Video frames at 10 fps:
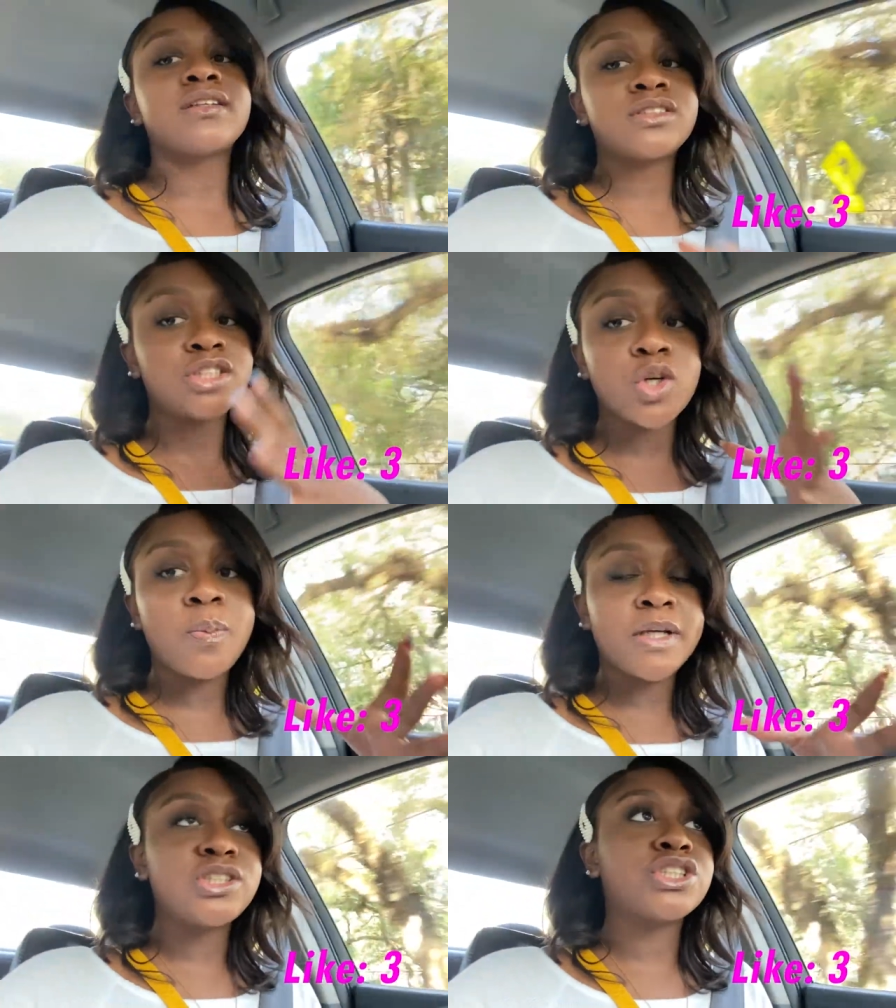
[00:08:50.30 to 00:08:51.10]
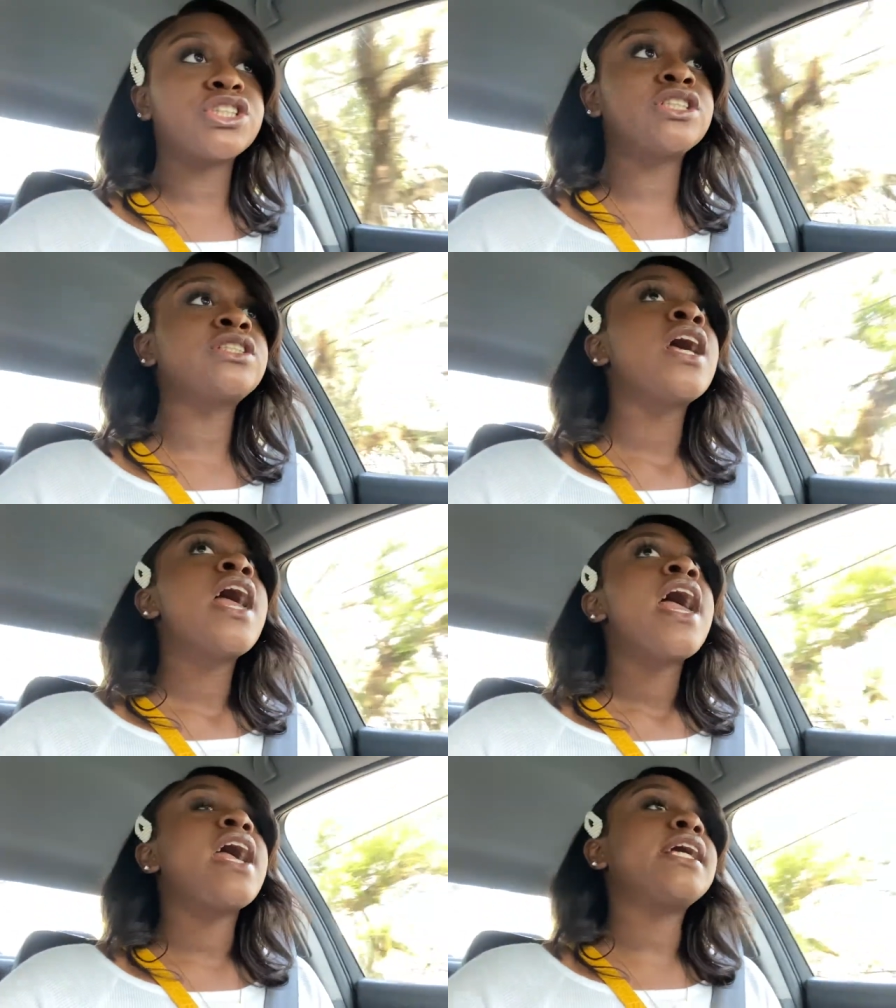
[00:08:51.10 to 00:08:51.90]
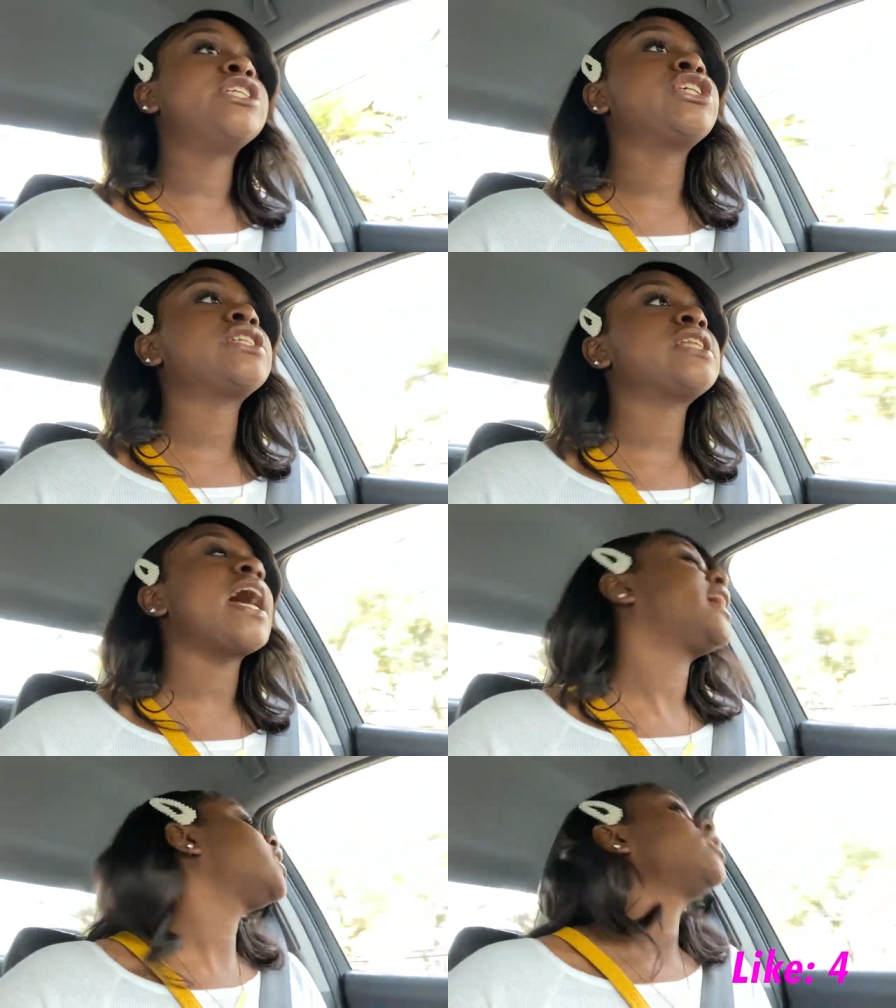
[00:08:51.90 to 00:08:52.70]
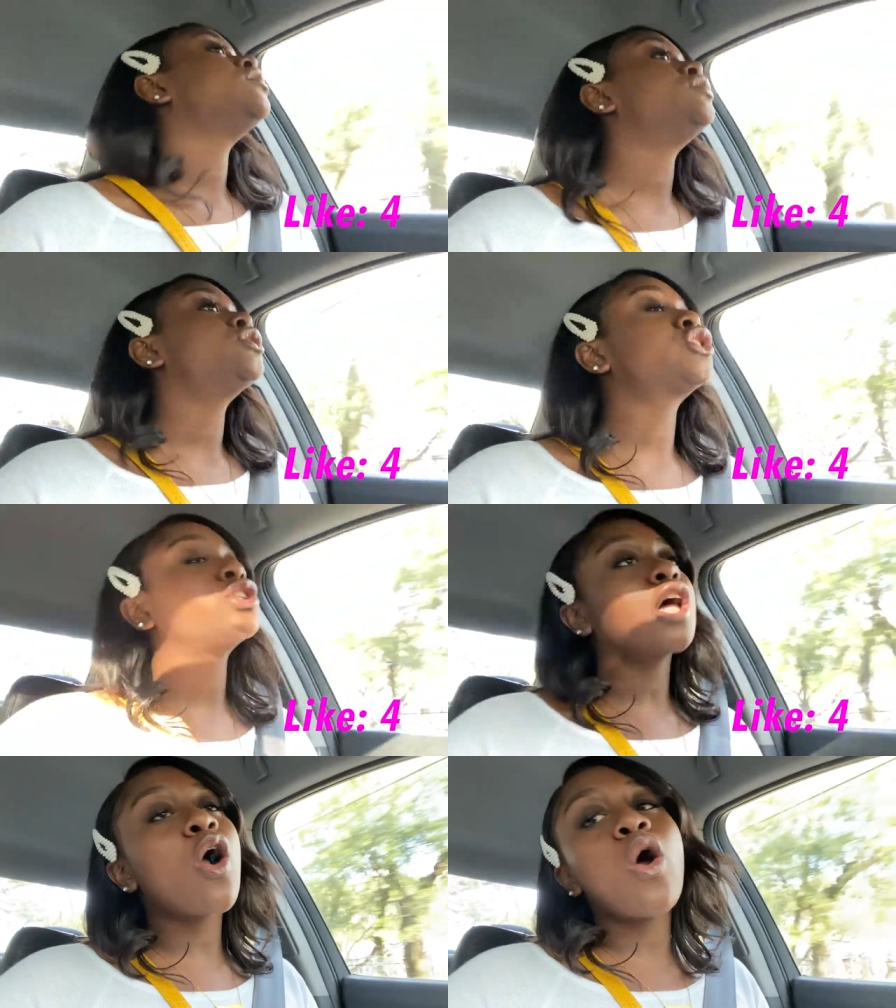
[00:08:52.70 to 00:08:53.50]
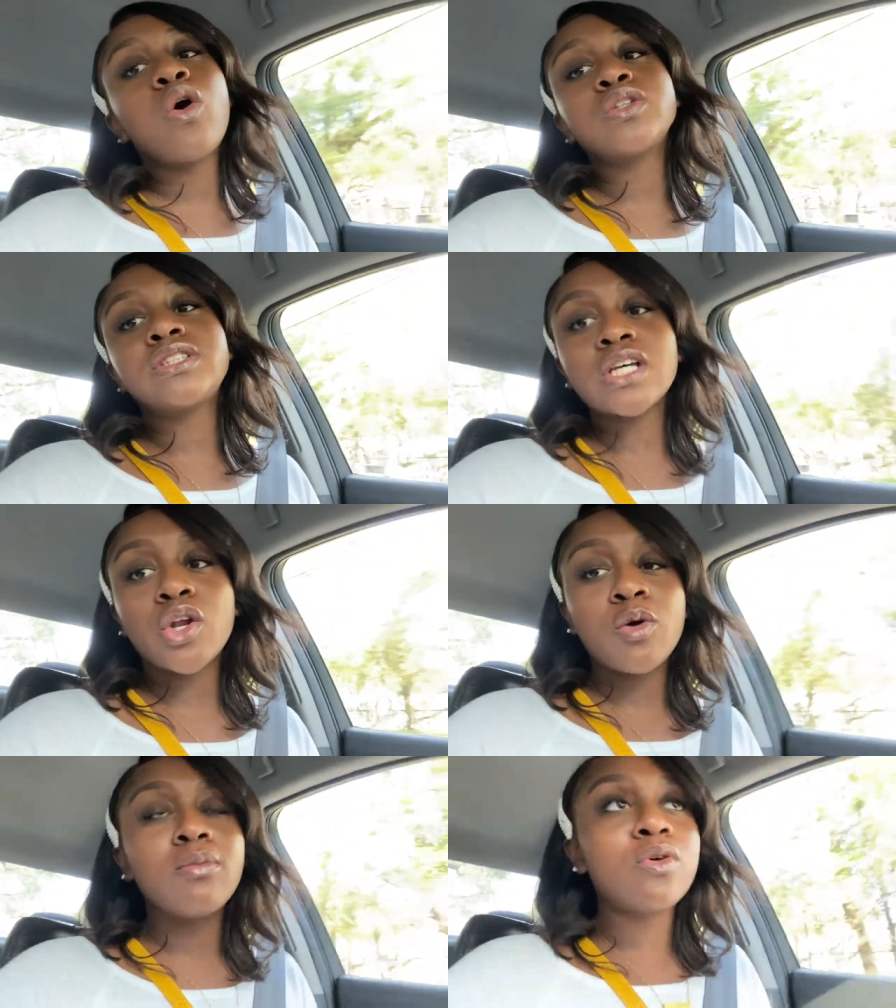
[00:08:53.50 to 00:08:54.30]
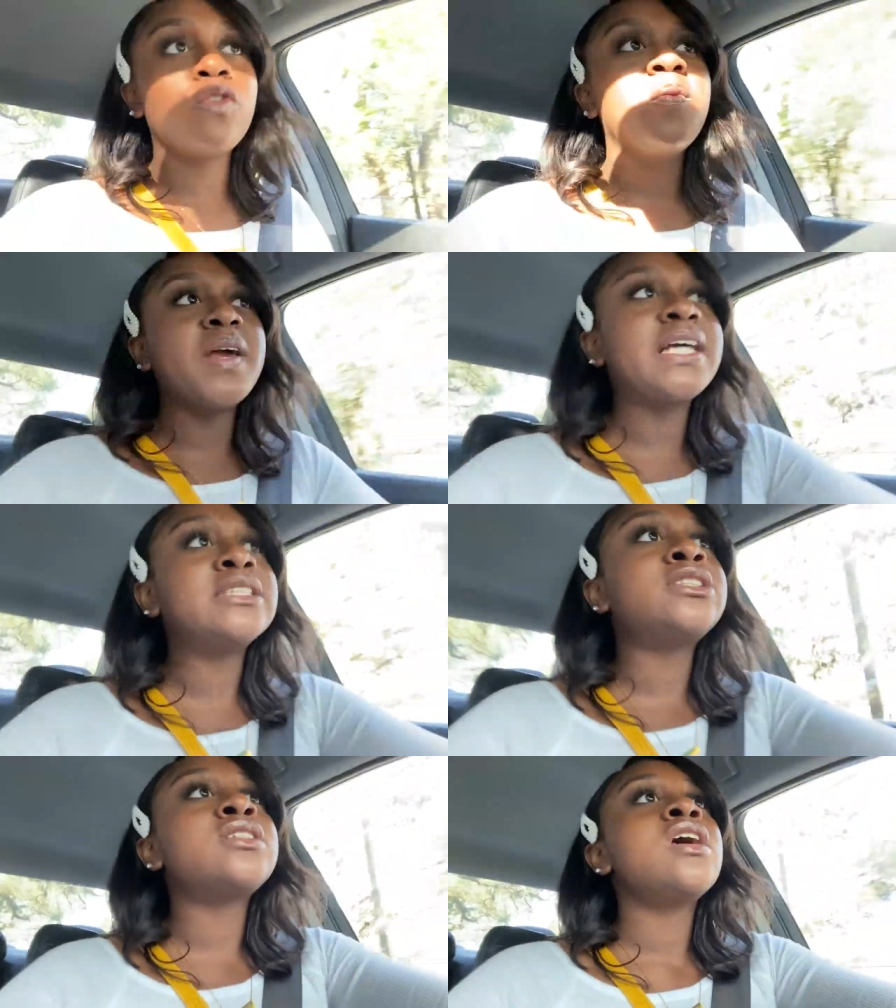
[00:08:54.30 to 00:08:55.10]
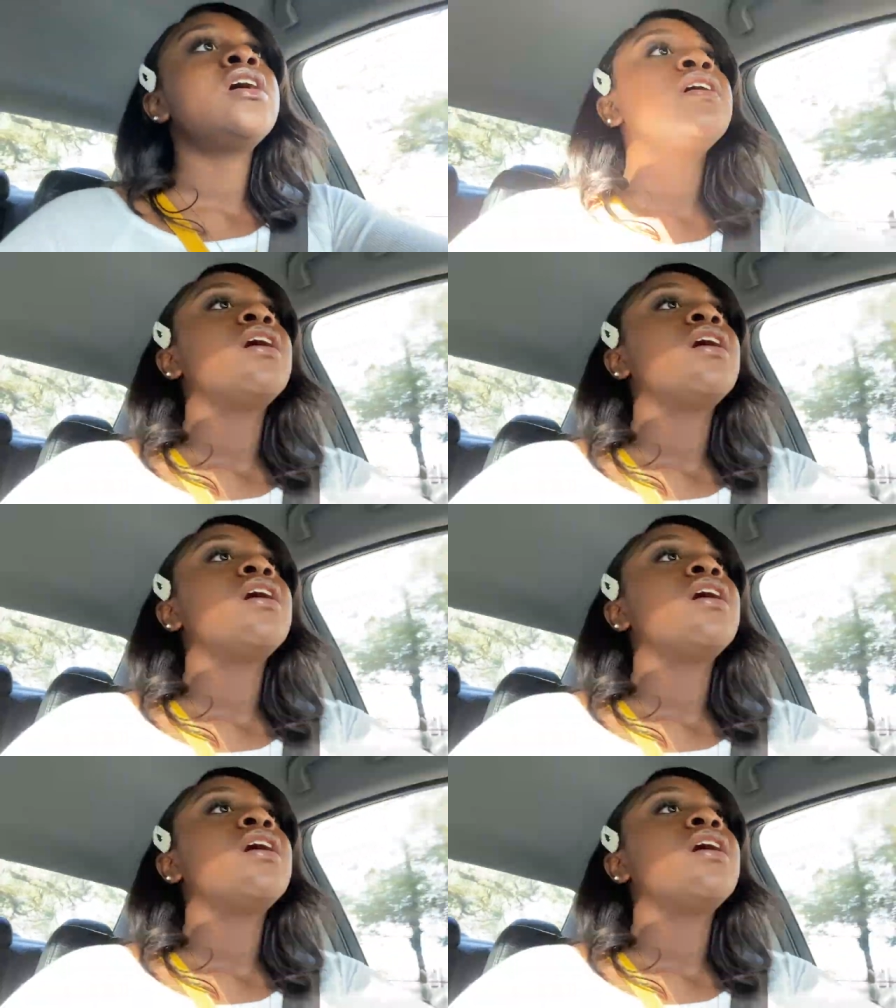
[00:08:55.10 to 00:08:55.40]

like still pictures and just like slow subtle movements